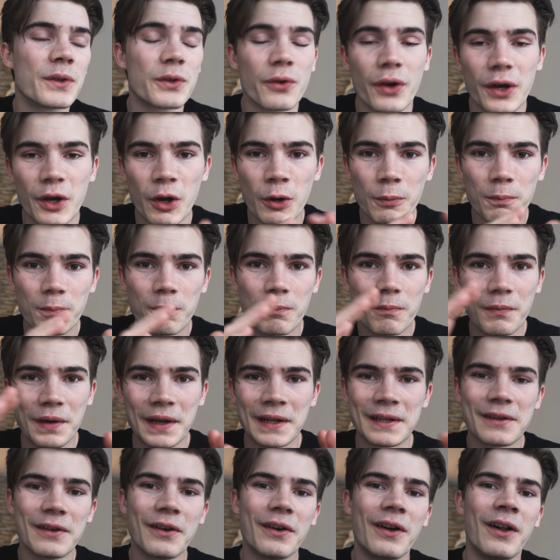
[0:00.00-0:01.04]
So I hope
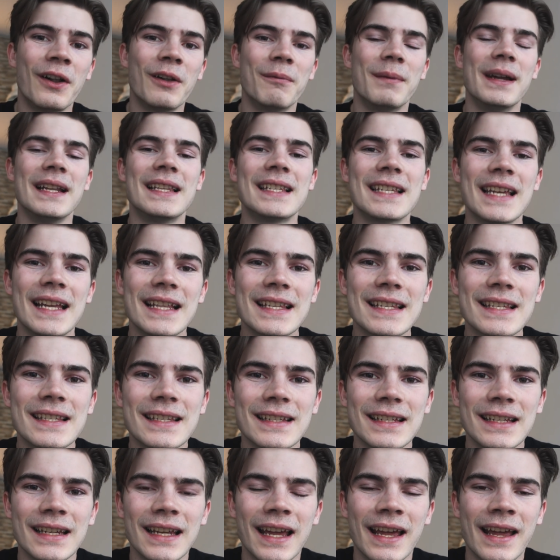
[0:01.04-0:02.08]
it all made
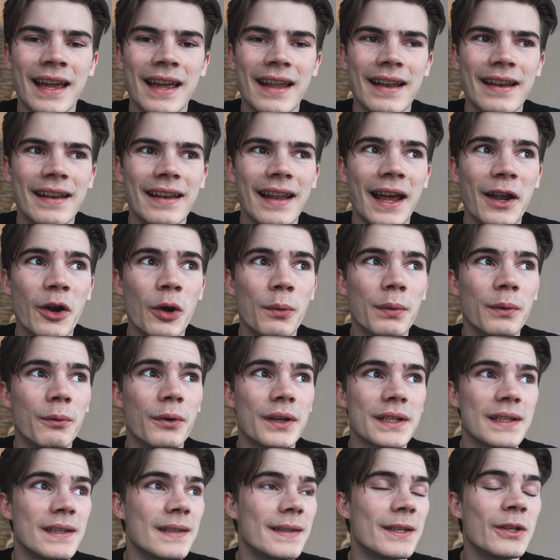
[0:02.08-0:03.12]
sense, and I hope it
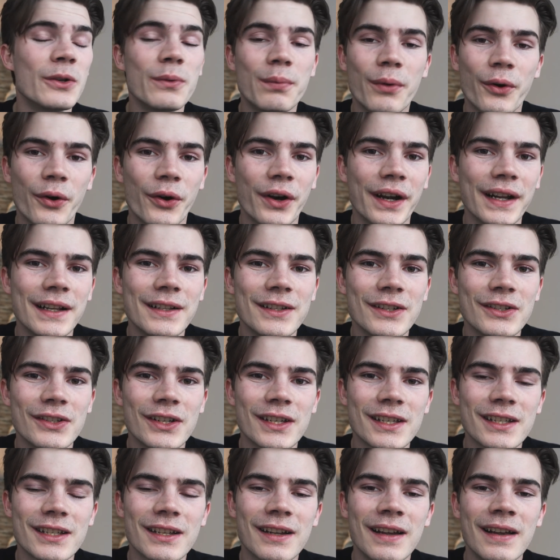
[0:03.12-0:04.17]
wasn't too boring to
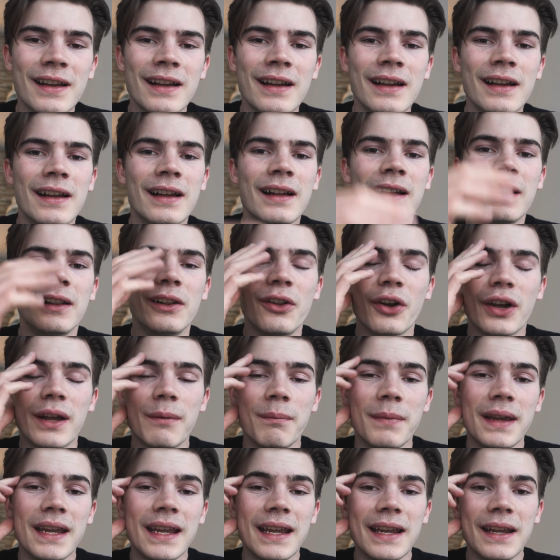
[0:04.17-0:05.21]
just look
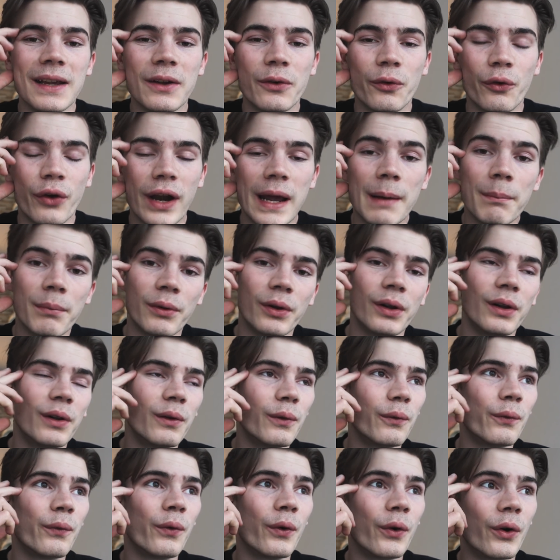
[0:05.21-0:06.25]
at me
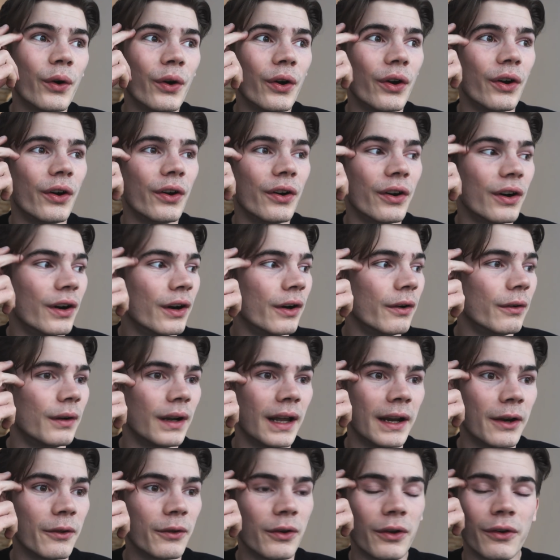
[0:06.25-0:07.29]
ramble for,
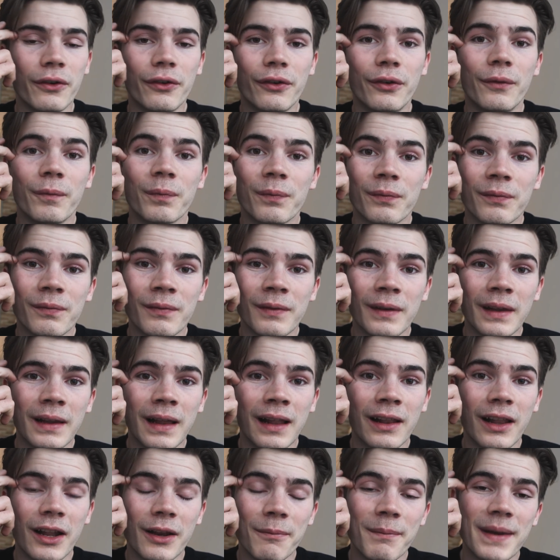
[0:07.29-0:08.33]
I don't know,
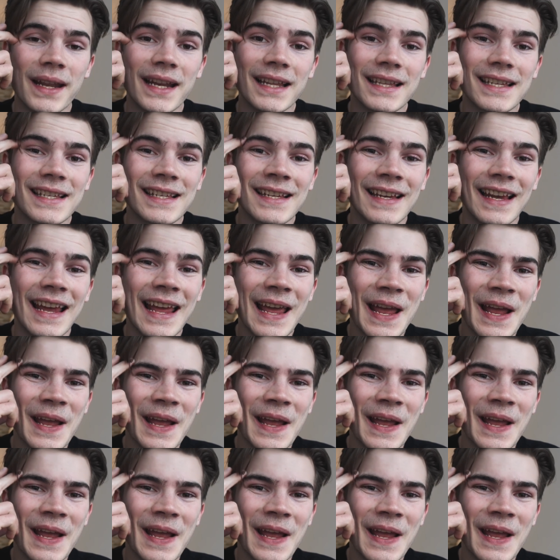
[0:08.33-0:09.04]
a lot of minutes.